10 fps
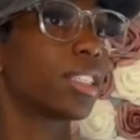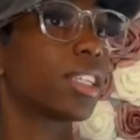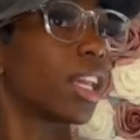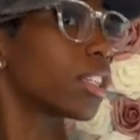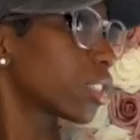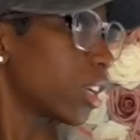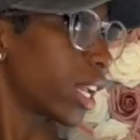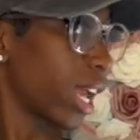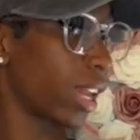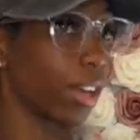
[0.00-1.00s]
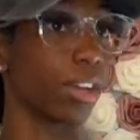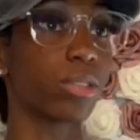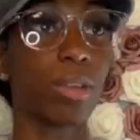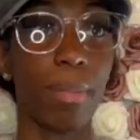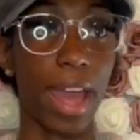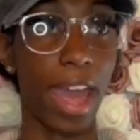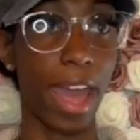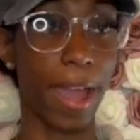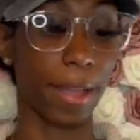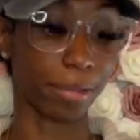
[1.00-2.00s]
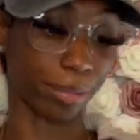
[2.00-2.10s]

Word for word: another shirt that kind of goes with my hat